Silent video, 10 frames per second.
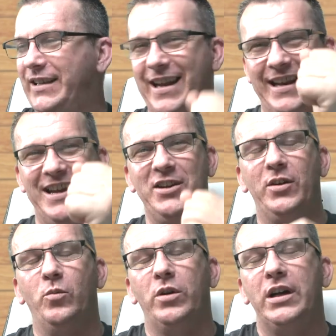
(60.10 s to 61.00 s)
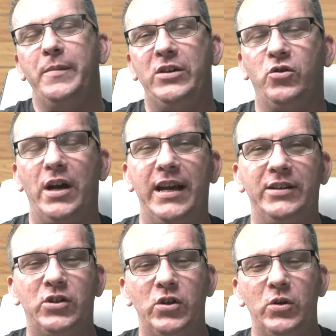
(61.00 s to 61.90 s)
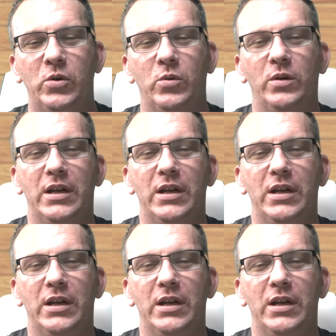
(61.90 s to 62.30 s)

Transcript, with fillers: Gatton, how you doing? We're going to be trying to